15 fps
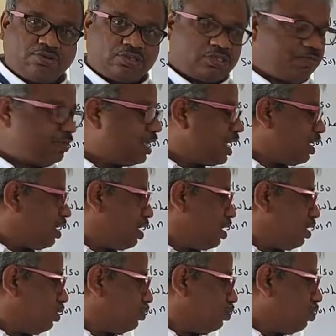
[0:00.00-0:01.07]
to shift there.
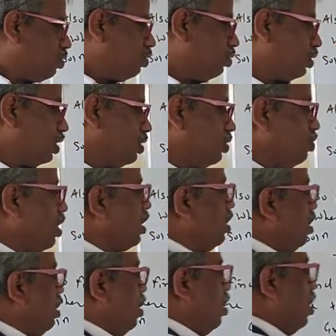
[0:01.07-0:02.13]
So this is what